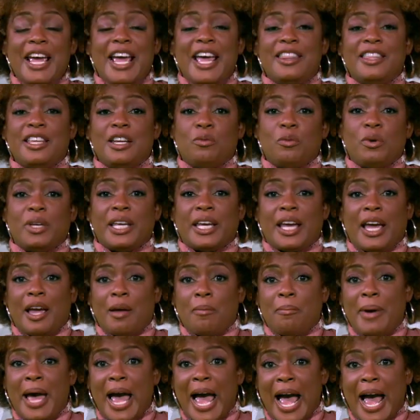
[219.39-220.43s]
and then we
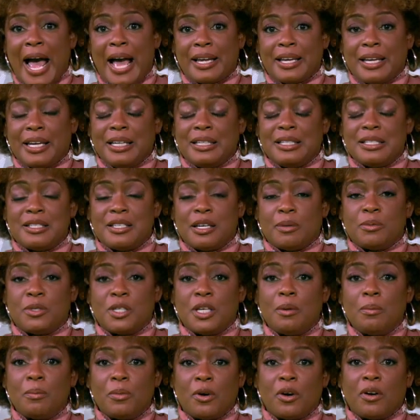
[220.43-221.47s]
came back in
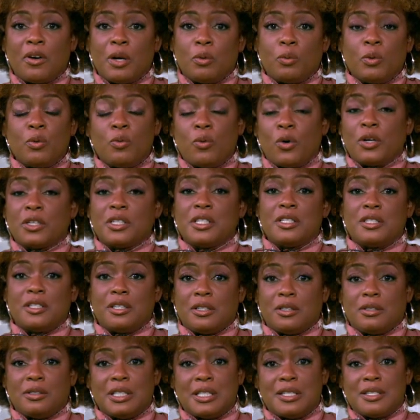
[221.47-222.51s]
September, and we worked
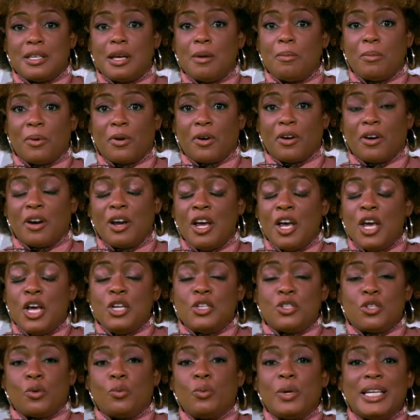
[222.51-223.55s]
until December.
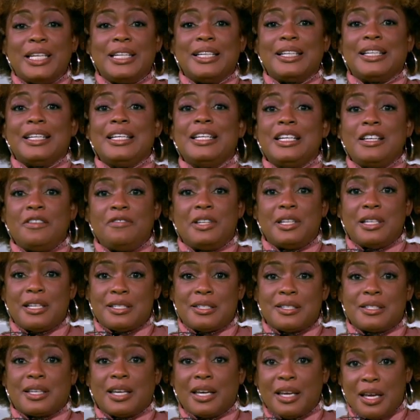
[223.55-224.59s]
Mm-hmm. So we lived in
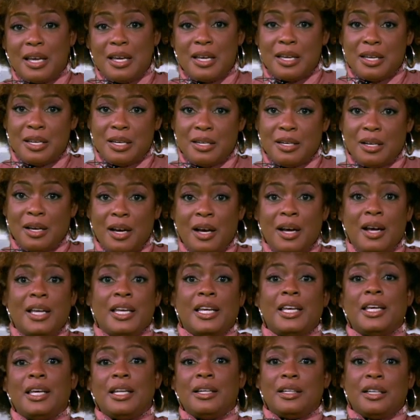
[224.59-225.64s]
the skin.
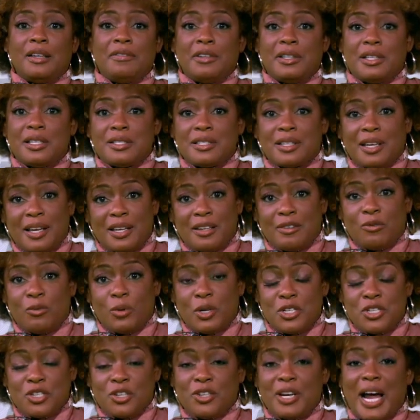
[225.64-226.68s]
He lived in the skin
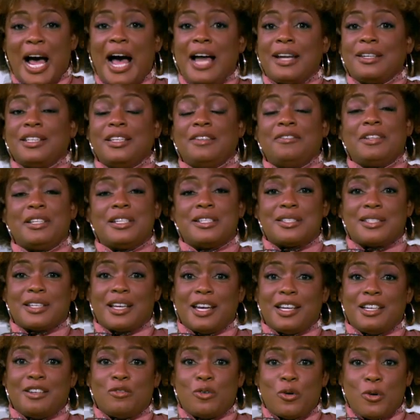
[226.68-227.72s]
of Richard. I lived in the
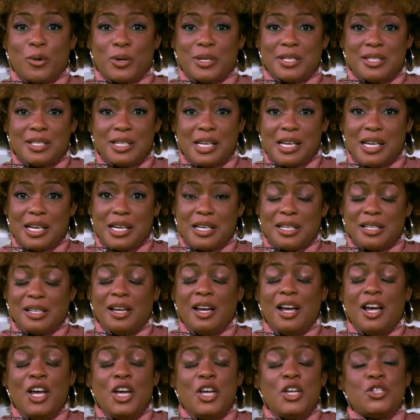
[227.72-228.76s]
skin of
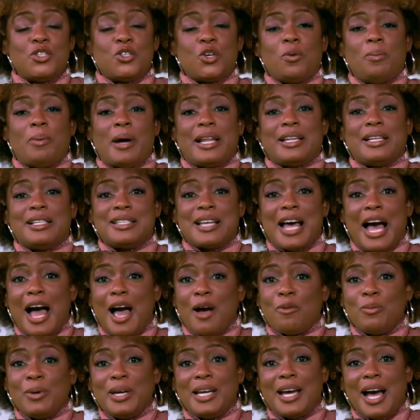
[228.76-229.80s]
Oracene. So by the
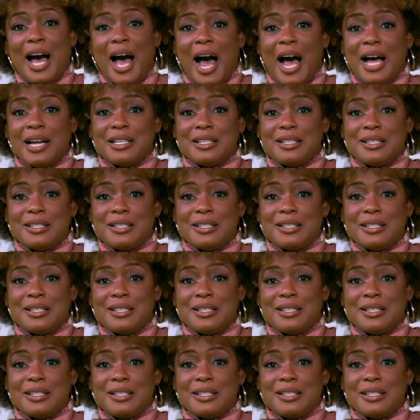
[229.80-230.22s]
time we got